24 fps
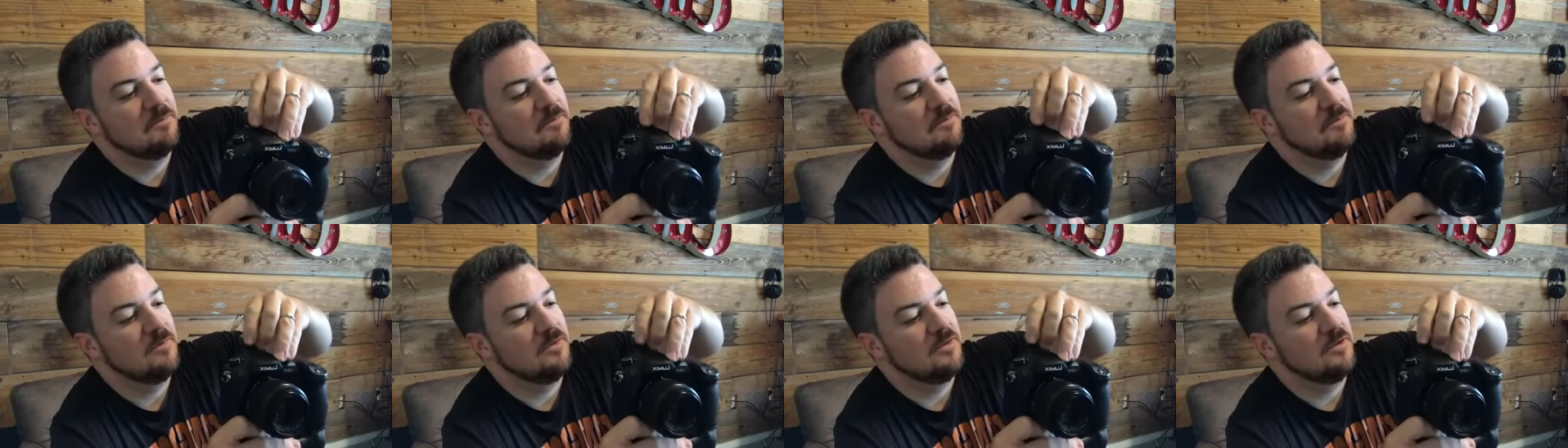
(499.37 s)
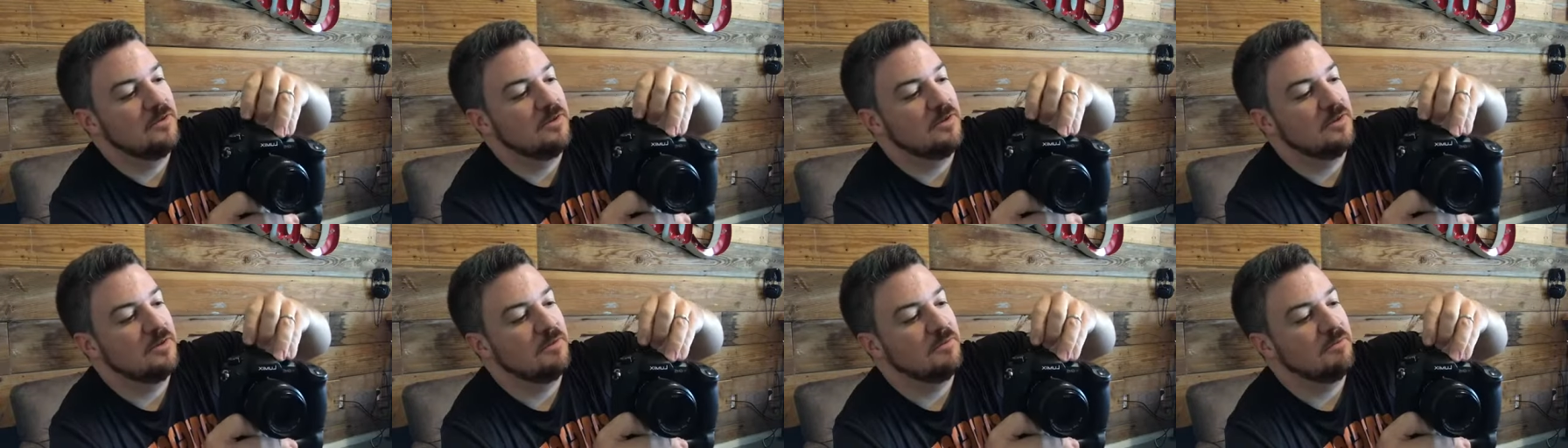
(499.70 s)

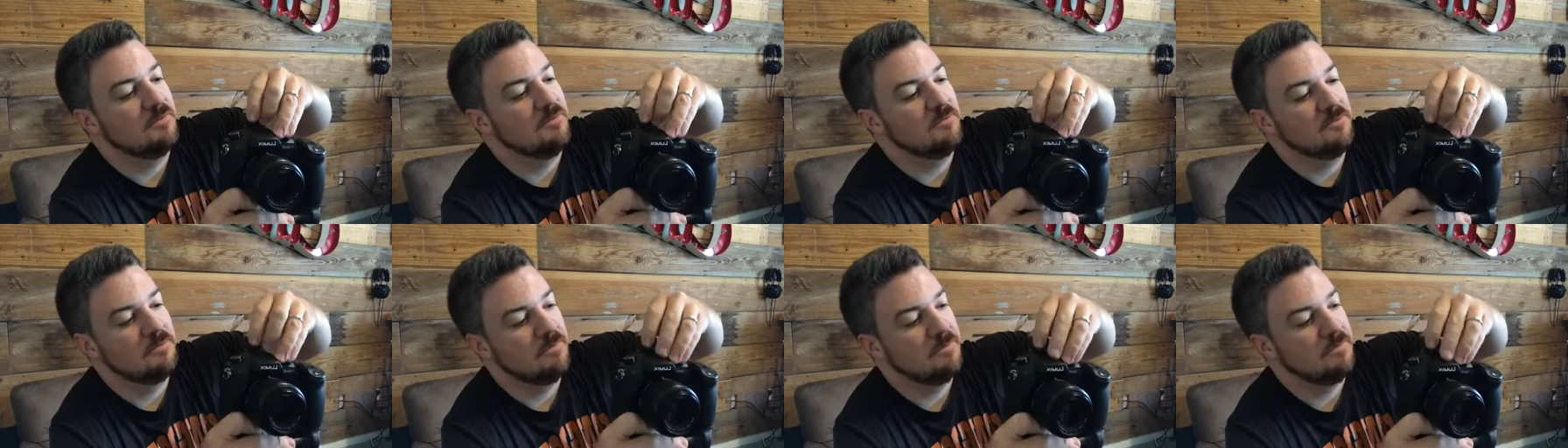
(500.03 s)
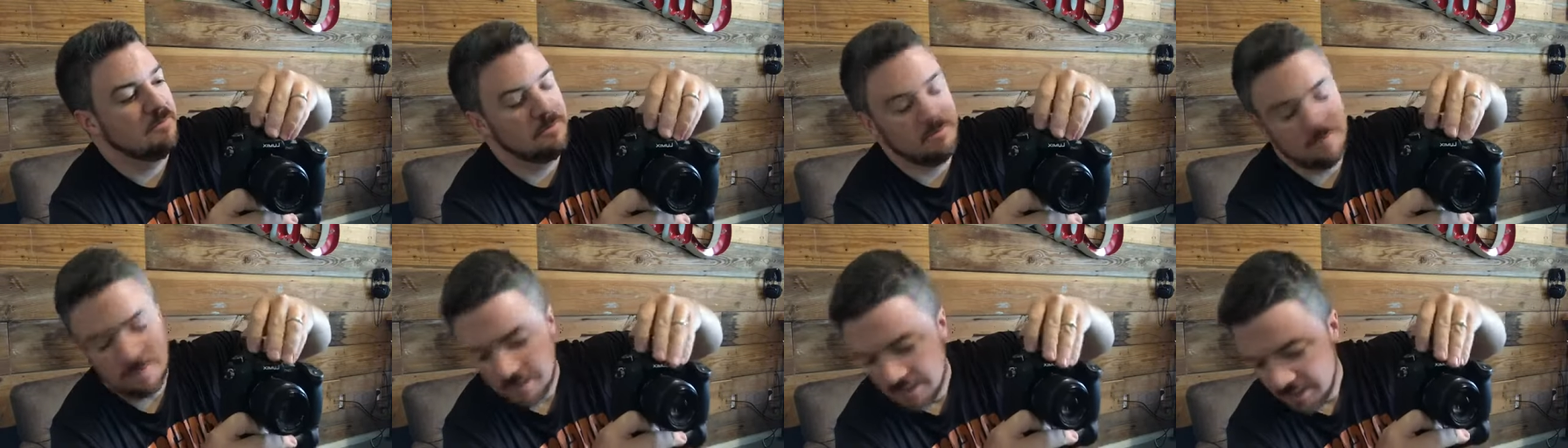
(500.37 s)
So
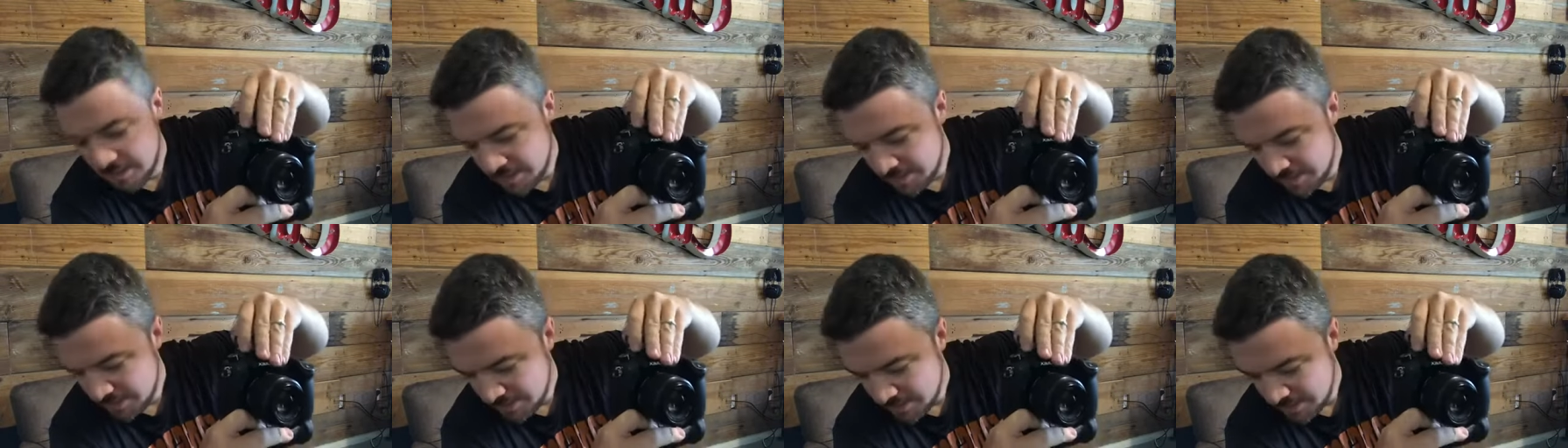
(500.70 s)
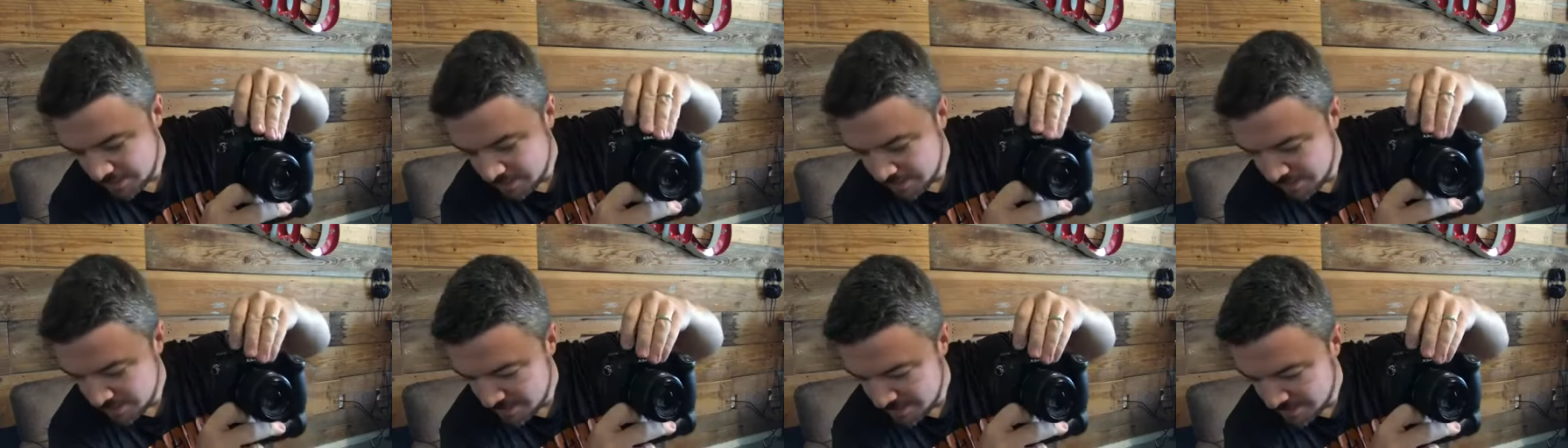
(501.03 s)

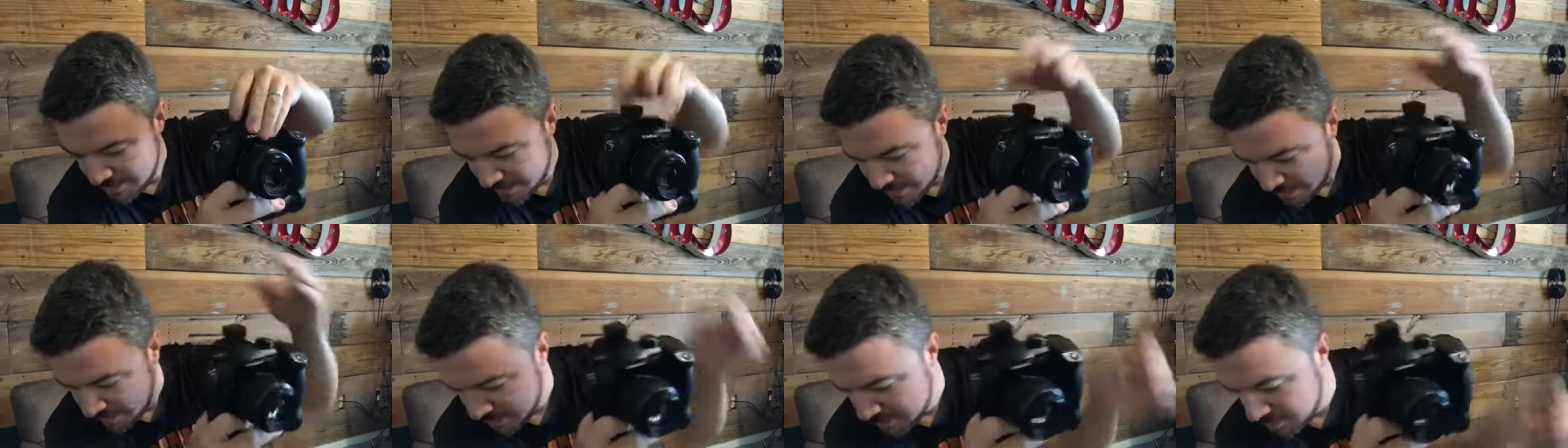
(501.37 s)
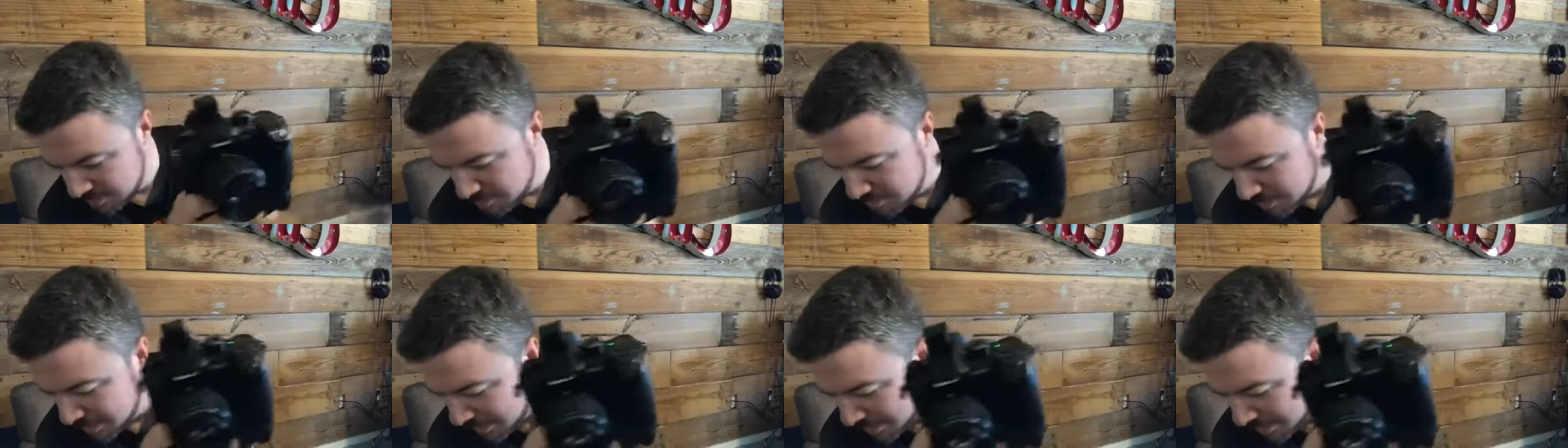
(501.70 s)
thank you, by